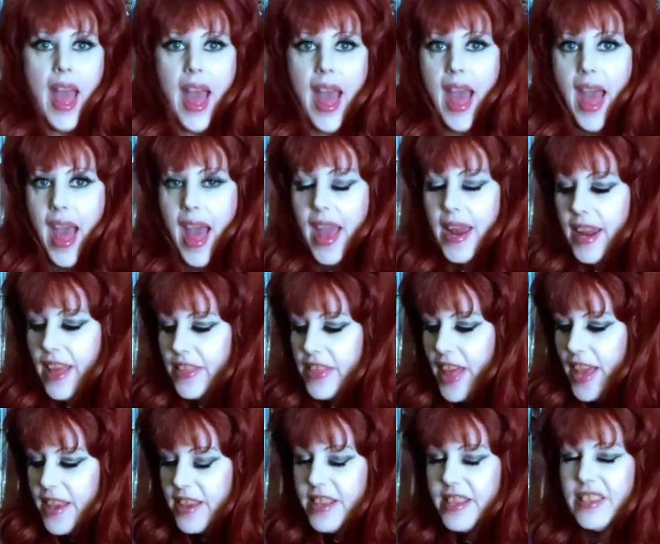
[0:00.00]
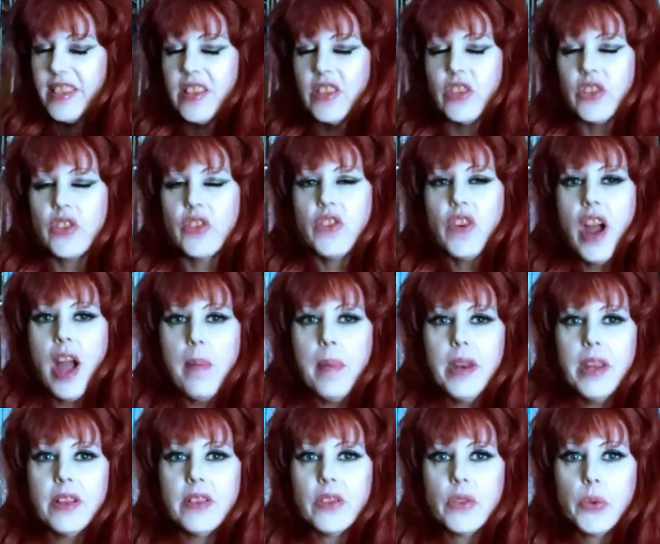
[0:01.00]
And they describe
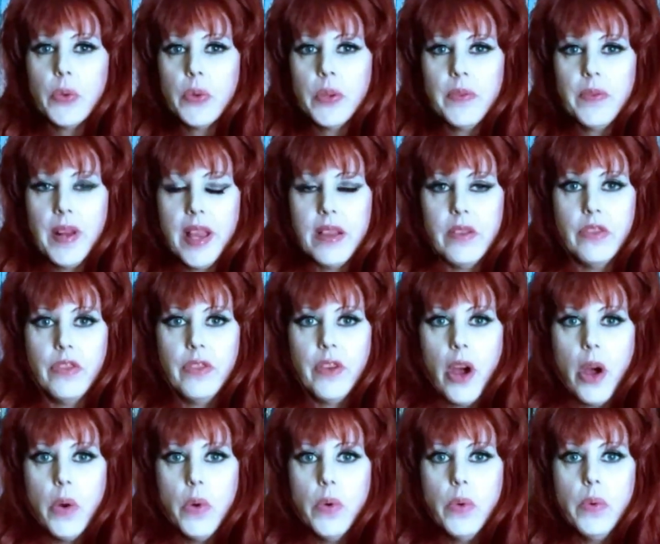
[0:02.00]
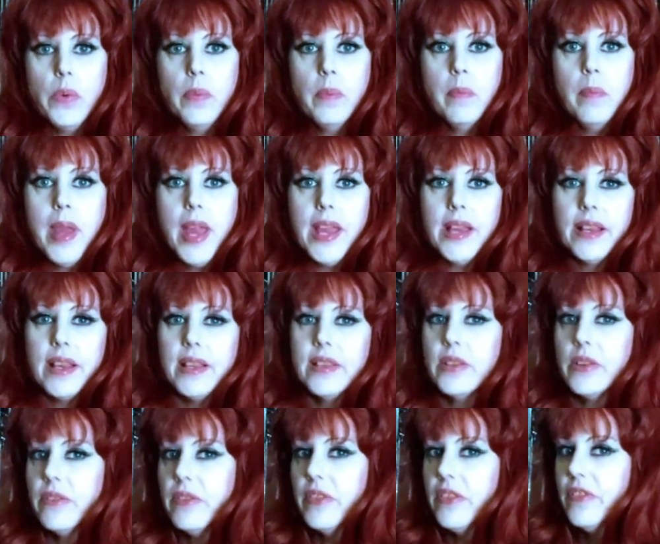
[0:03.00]
it as sort of like faux mink. It's
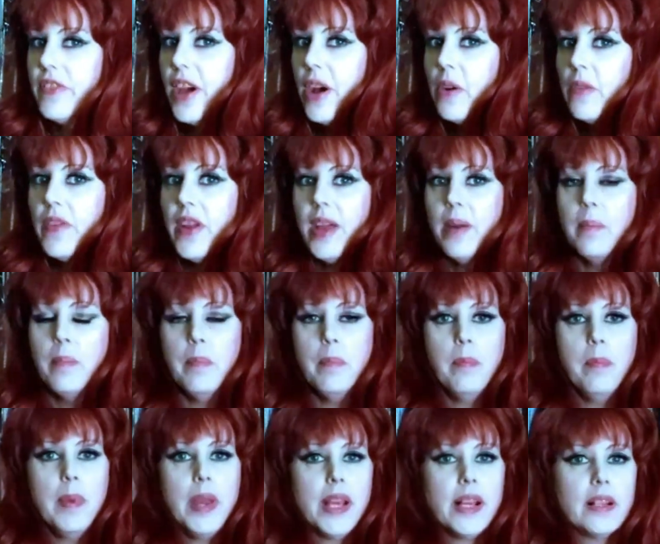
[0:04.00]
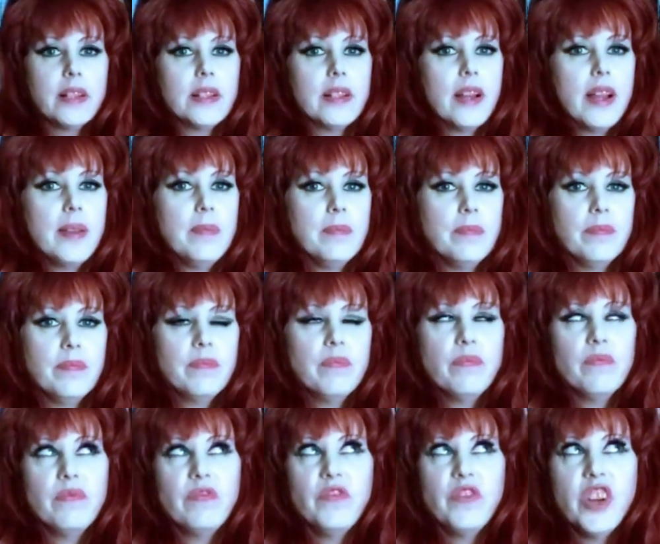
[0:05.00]
sort of a velvet mink type
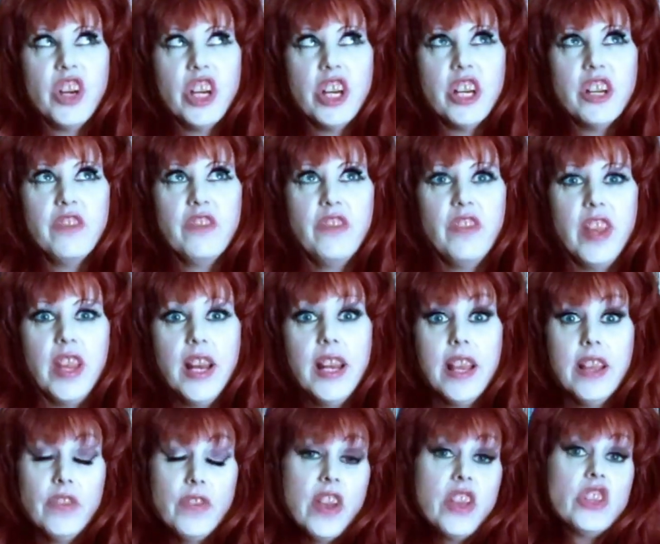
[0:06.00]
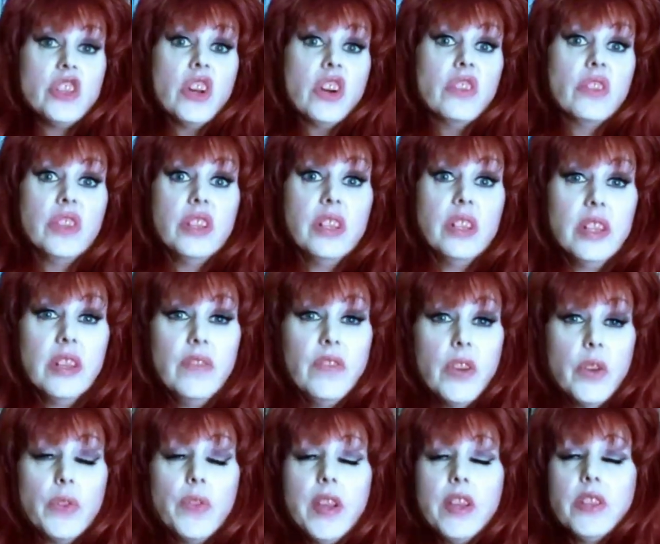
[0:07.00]
fur feeling. It's very soft. It
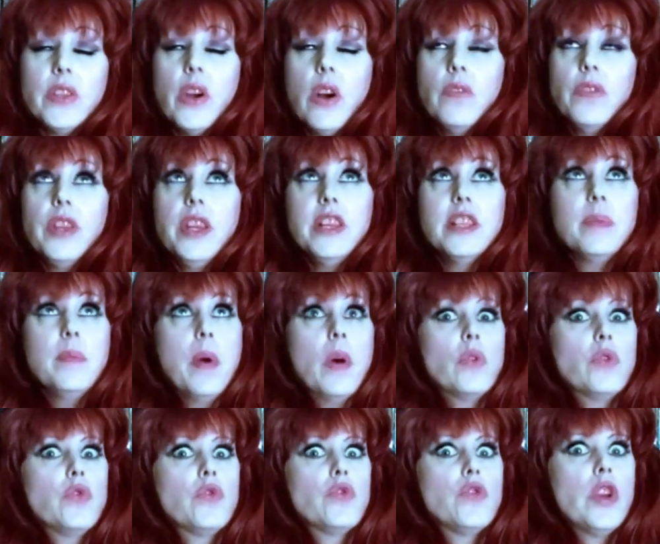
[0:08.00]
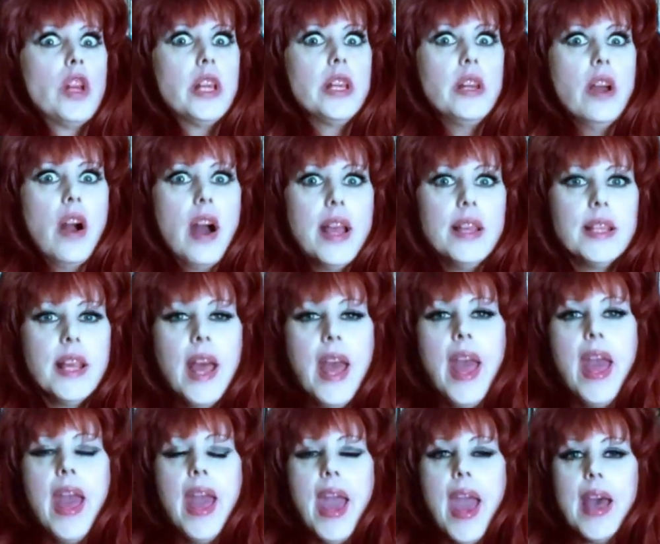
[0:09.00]
feels very soft and it smells really nice.
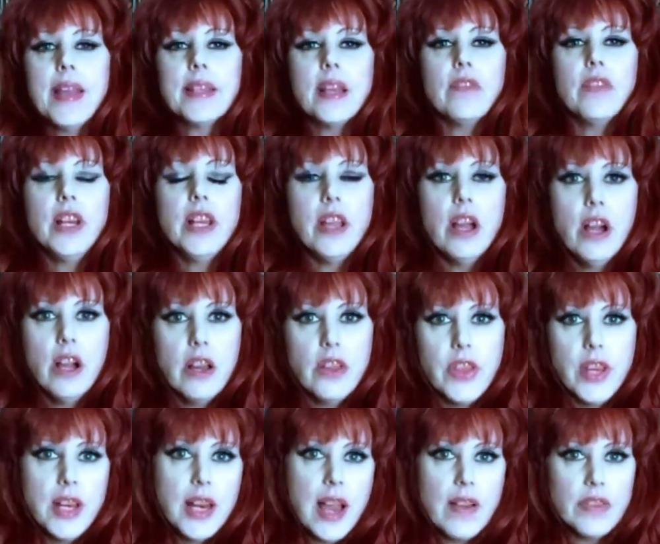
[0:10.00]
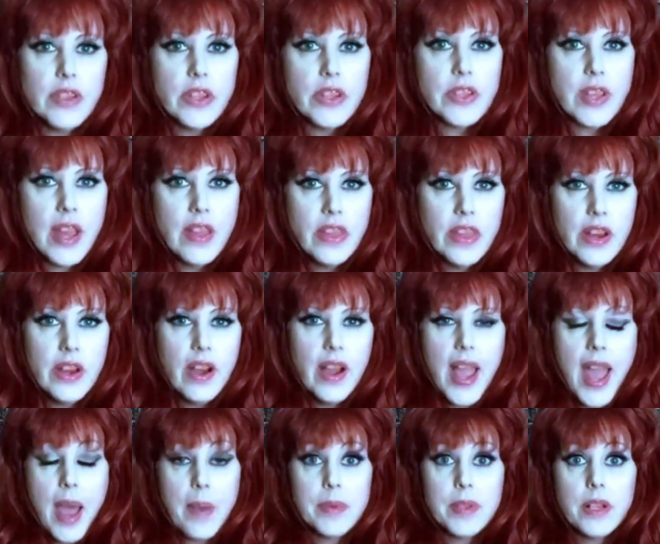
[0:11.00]
It has that really earthy lavender scent that
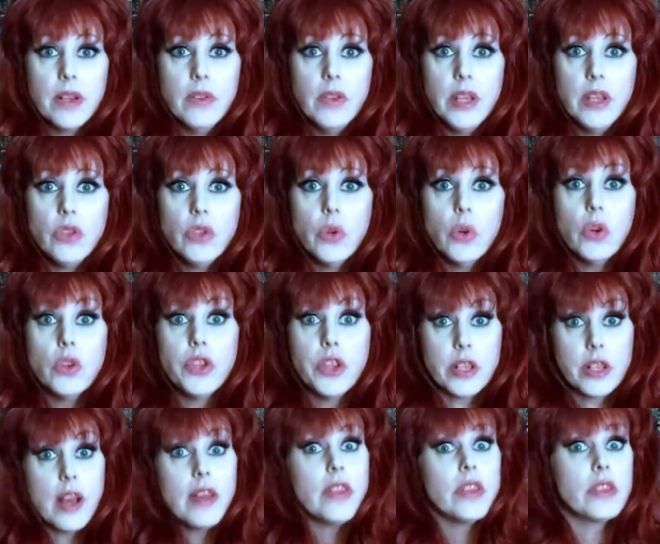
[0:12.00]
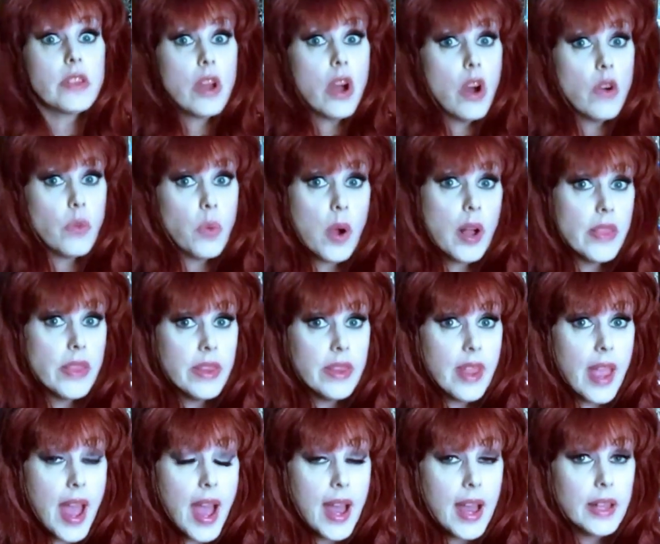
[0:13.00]
I absolutely adore, just like the scarf one
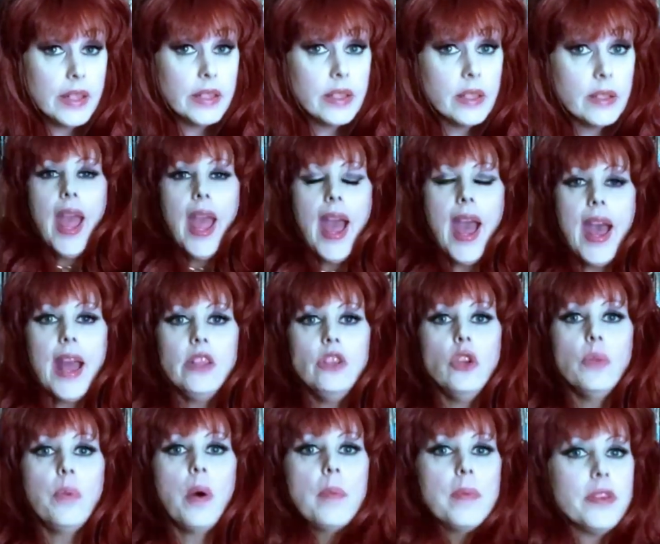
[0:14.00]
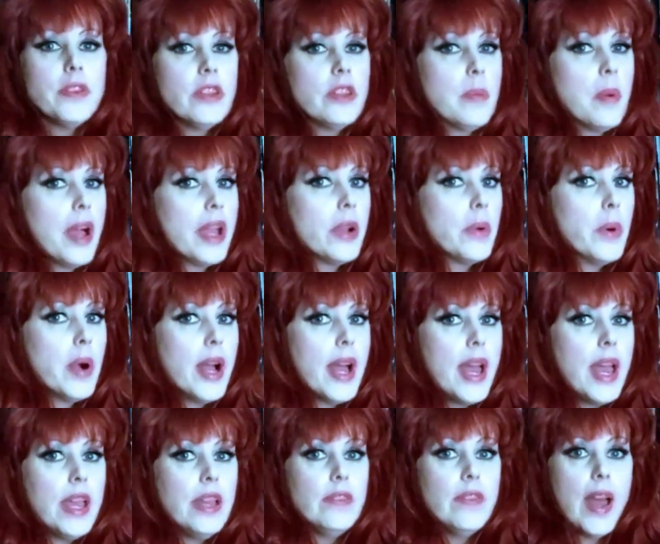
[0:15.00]
had. And you pop this in the
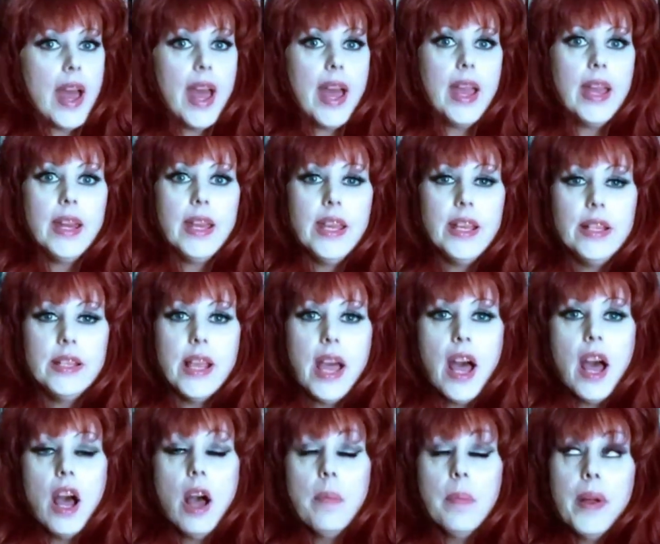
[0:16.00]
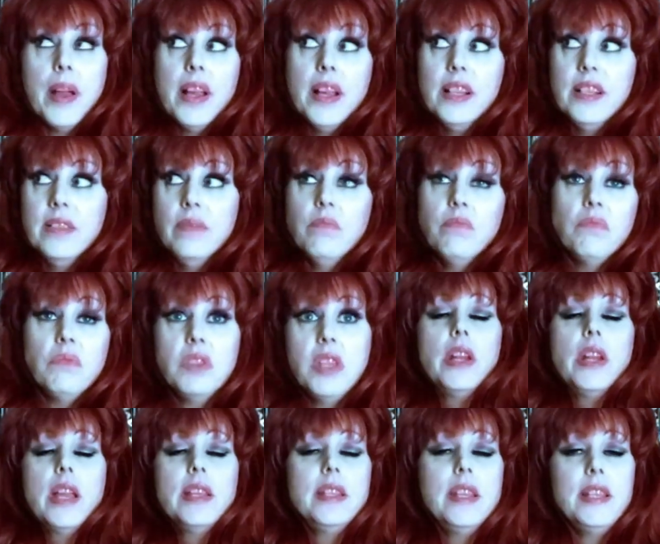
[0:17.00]
microwave and heat it up, and it's
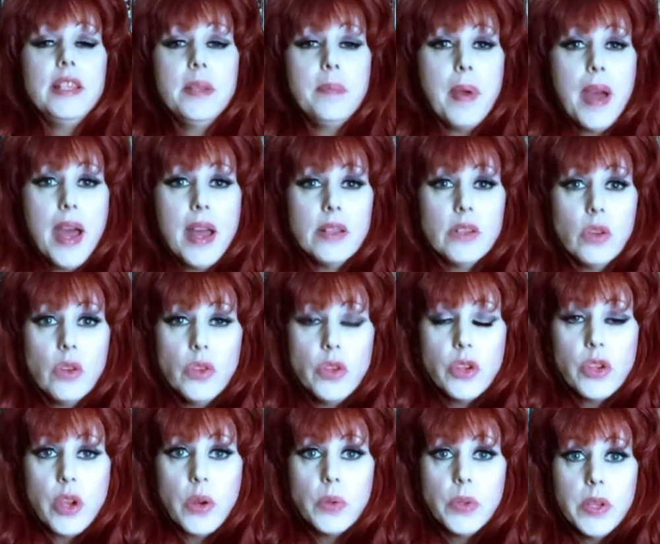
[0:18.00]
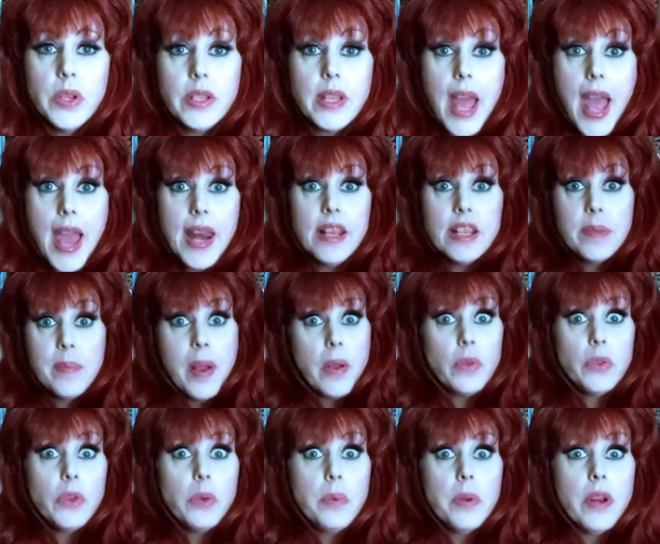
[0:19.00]
a nice heating pad on your shoulders, and it
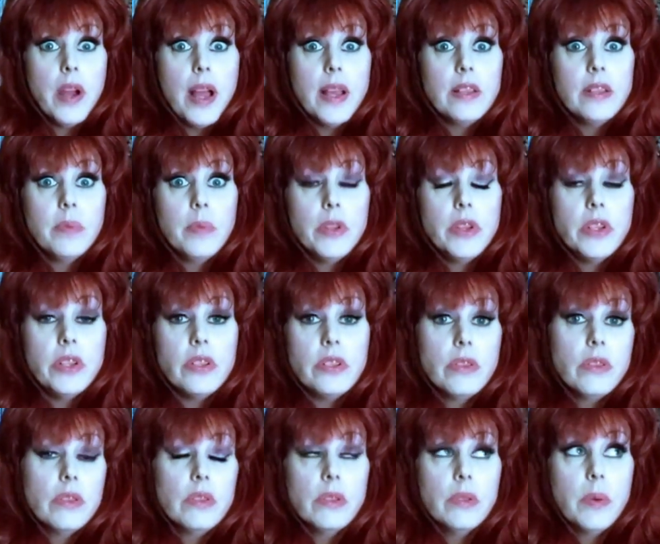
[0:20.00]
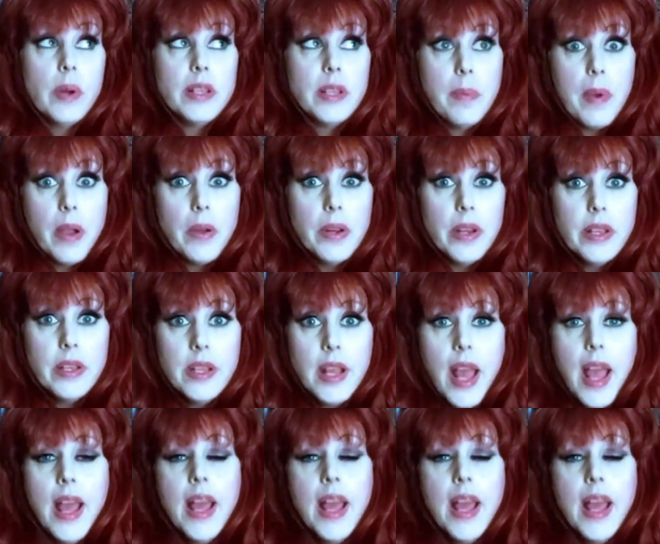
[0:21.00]
smells super nice, which is always a bonus.